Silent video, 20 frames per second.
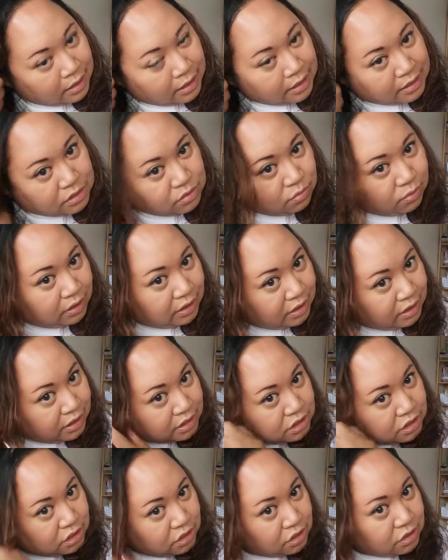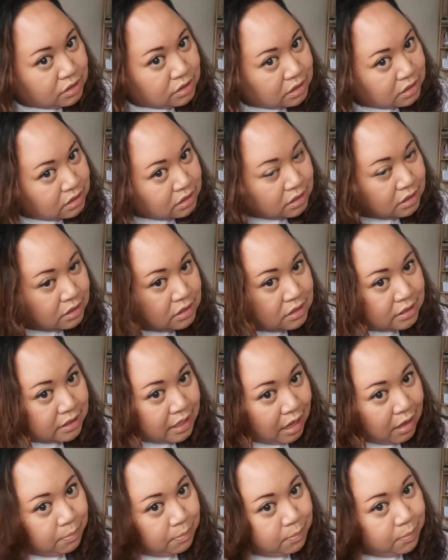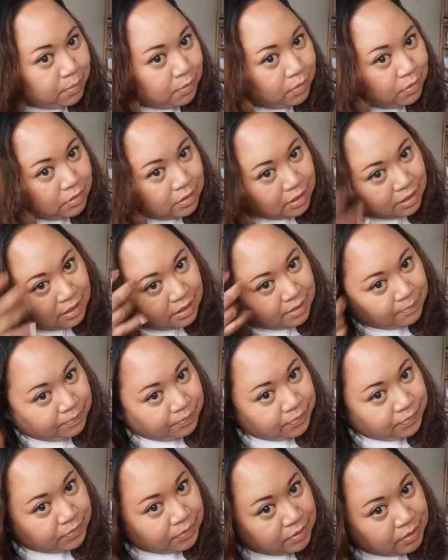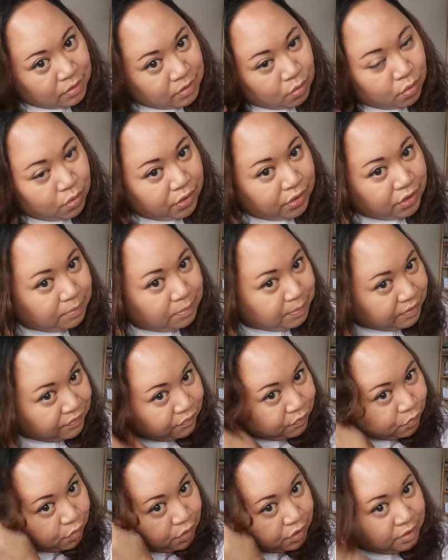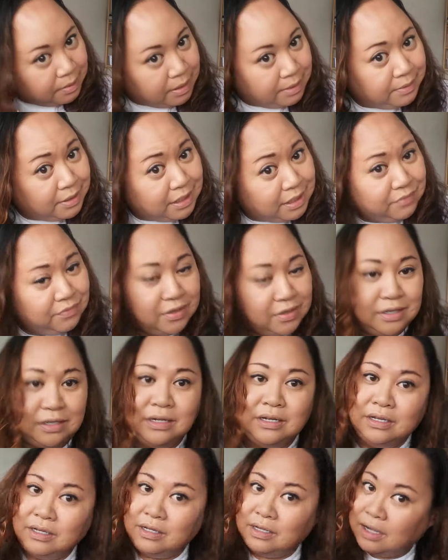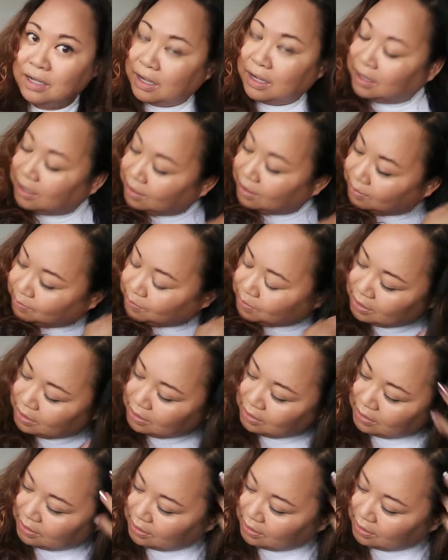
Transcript: it's really good to use as a scalp um, oil before you maybe even um,